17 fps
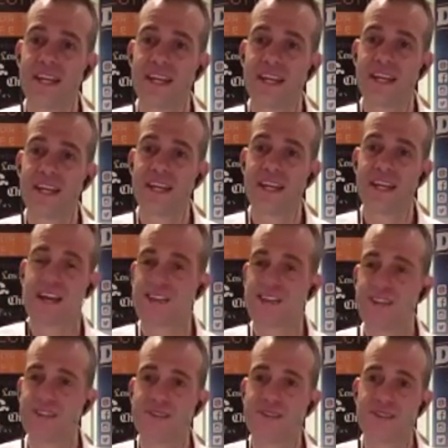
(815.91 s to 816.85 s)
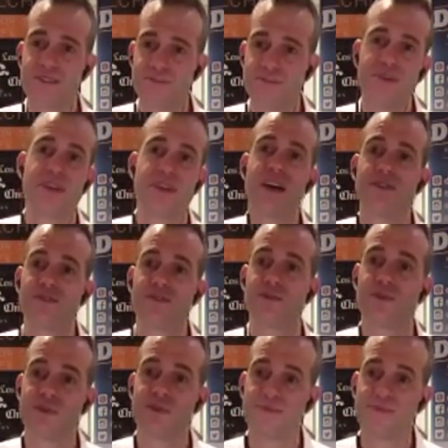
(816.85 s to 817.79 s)
as your actions to put out
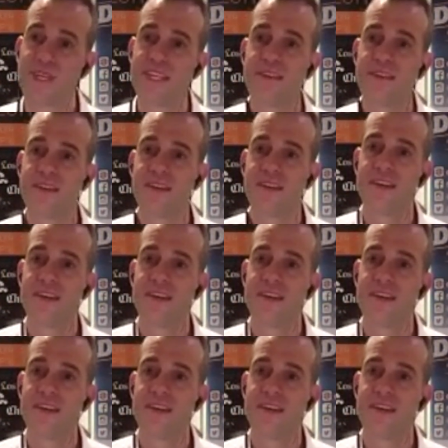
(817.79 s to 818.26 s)
towards me.